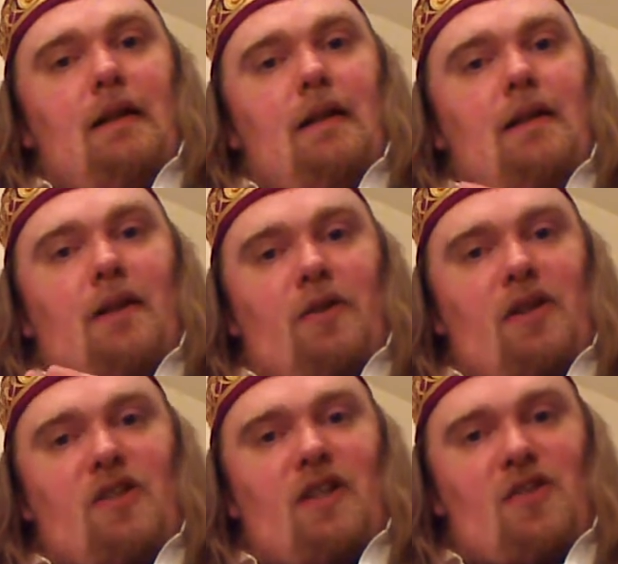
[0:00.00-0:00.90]
the
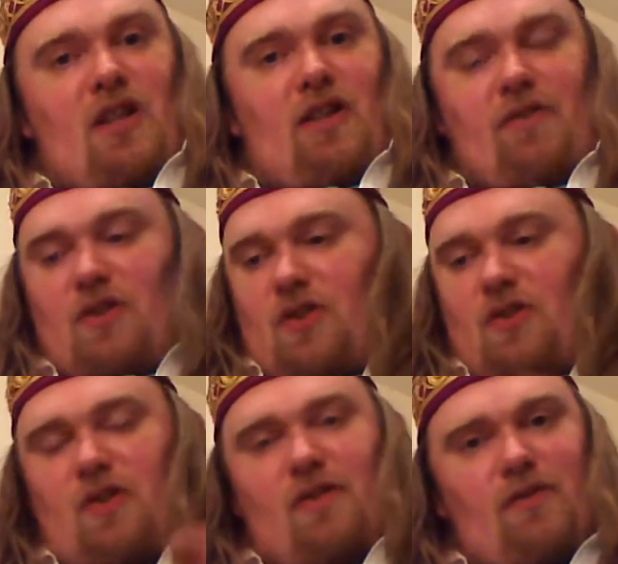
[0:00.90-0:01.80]
Christian
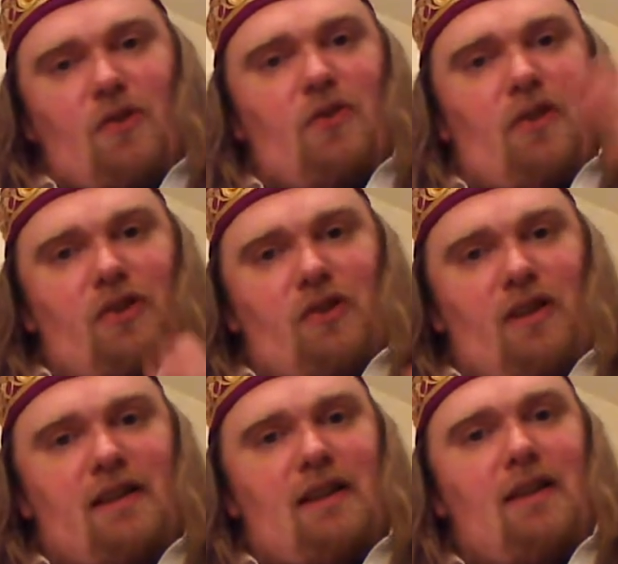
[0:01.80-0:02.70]
services, and sort of like
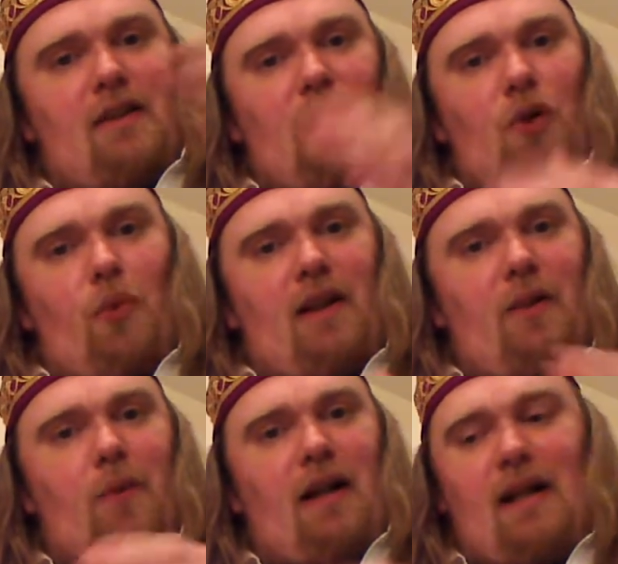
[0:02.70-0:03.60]
tried to wend their
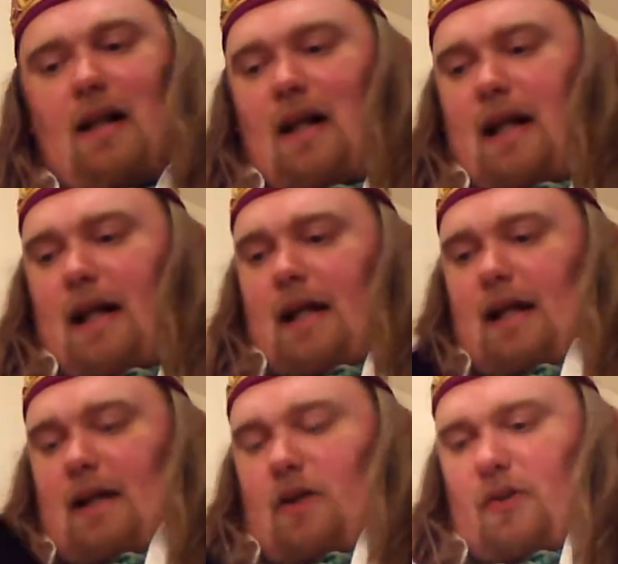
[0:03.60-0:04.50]
way
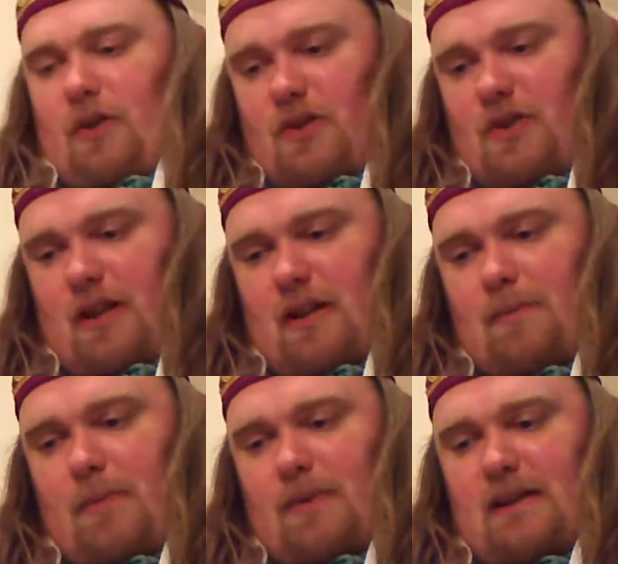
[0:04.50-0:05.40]
across.
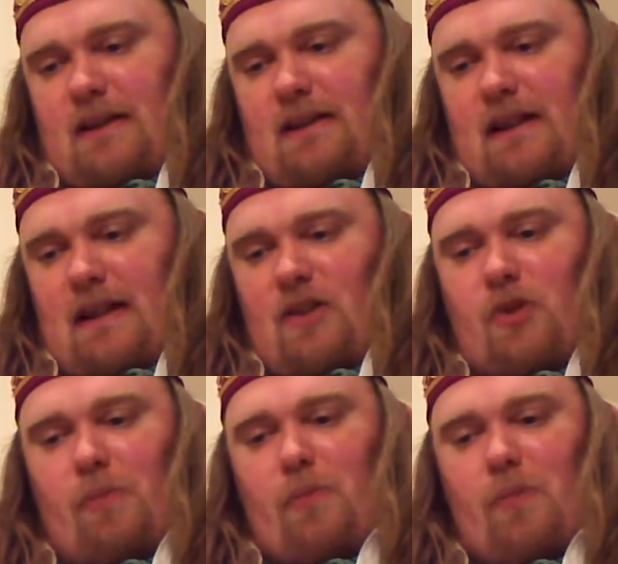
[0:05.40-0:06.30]
But it's in
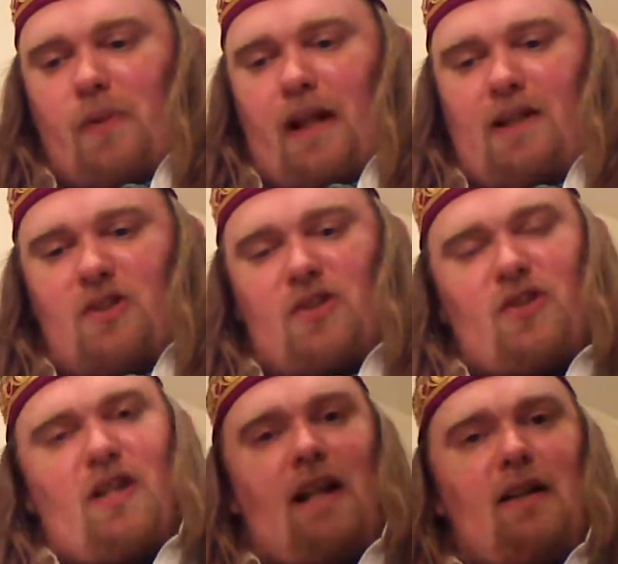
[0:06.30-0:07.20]
some
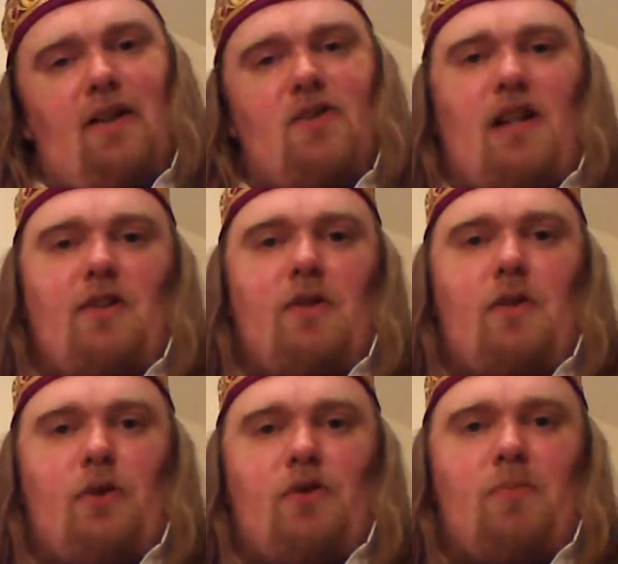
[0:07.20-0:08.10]
cases the Anglo-Saxon
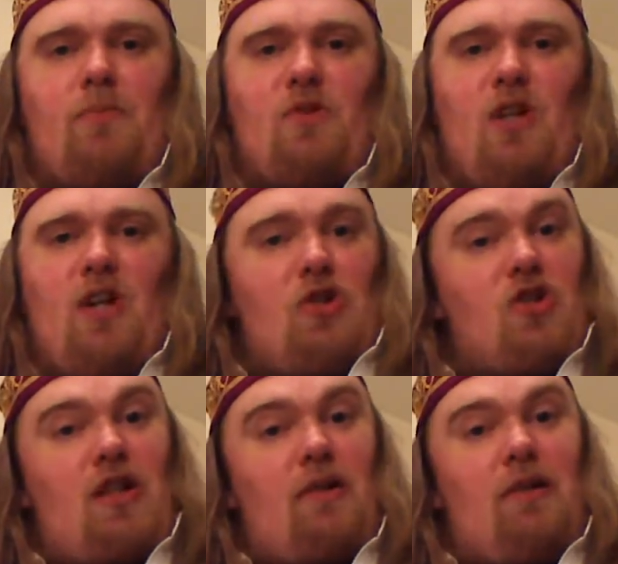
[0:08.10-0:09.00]
customs
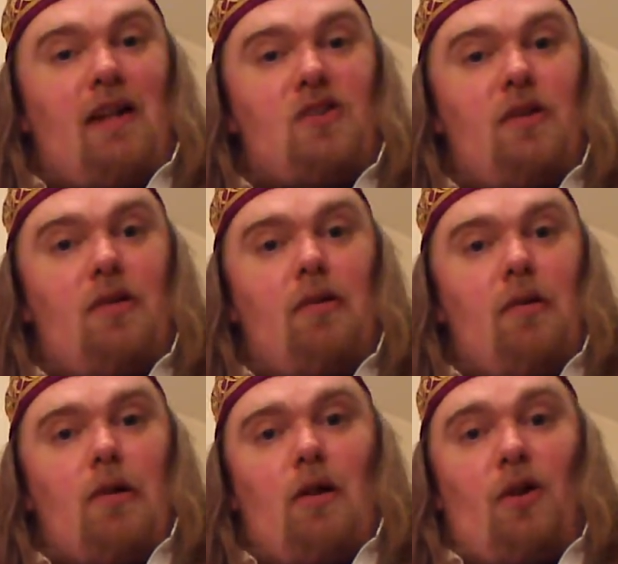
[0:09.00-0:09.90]
still lasted
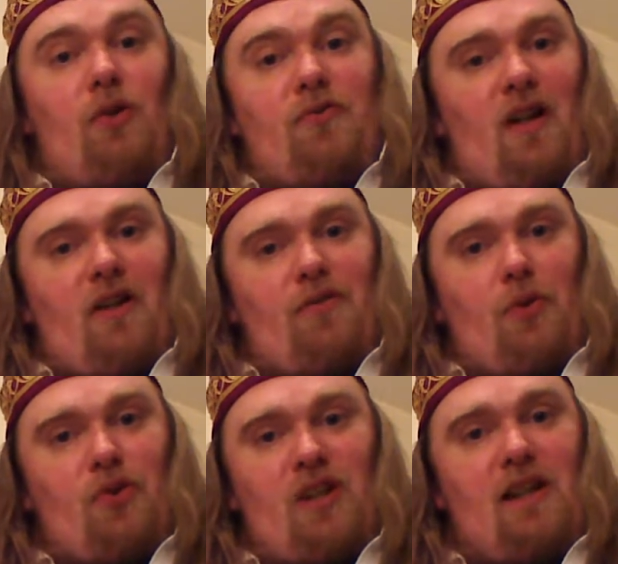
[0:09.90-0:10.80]
a good 5
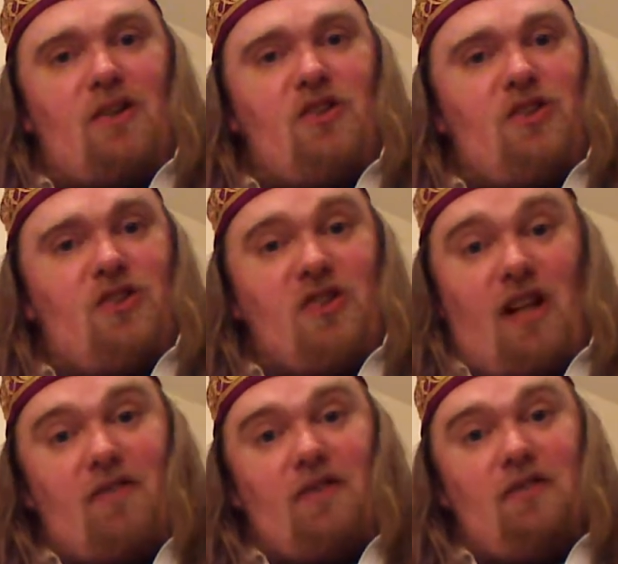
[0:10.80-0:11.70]
or 6,
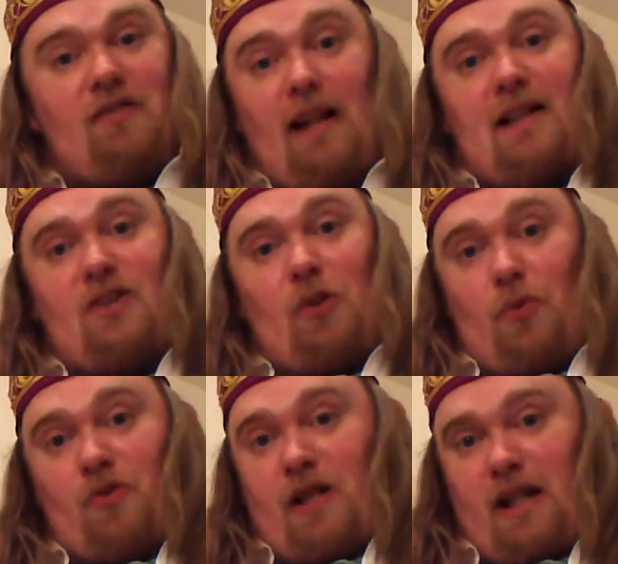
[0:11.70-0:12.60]
7,
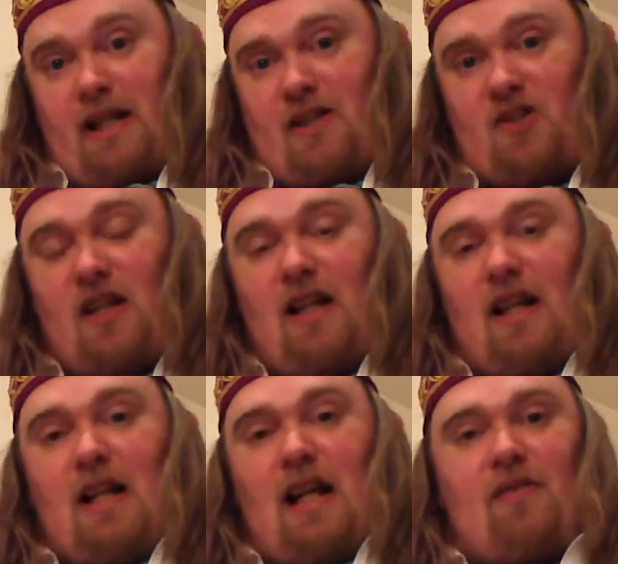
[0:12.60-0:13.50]
800 years
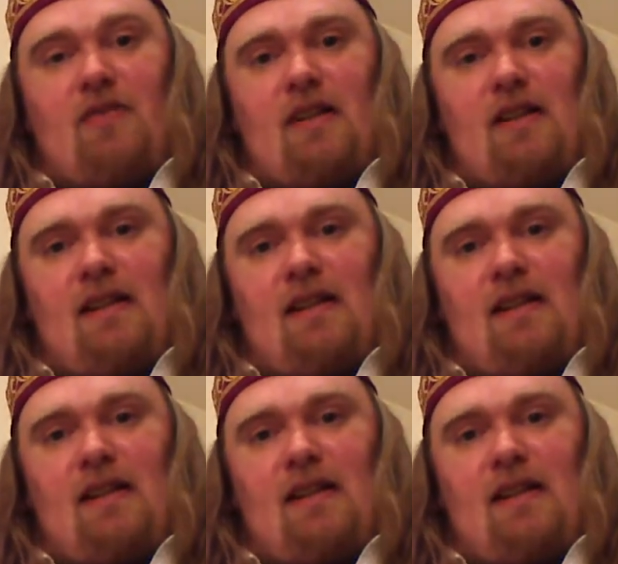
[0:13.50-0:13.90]
after